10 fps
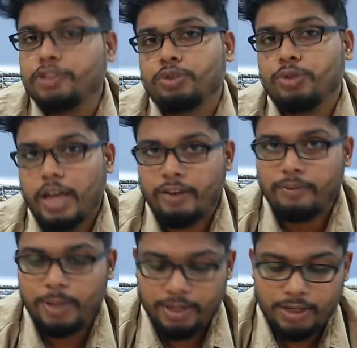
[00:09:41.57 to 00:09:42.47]
it should
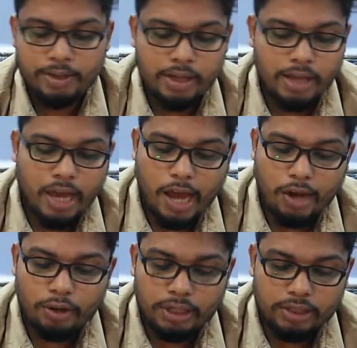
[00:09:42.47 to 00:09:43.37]
have been,
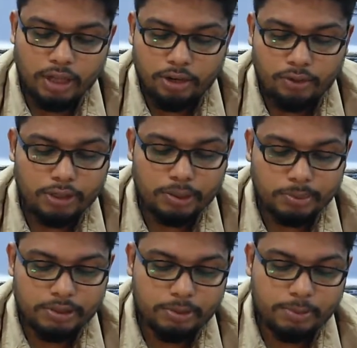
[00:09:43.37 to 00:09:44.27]
according to accounting
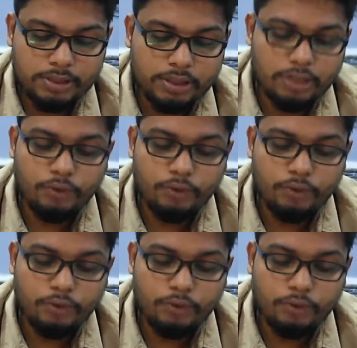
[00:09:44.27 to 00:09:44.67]
principles.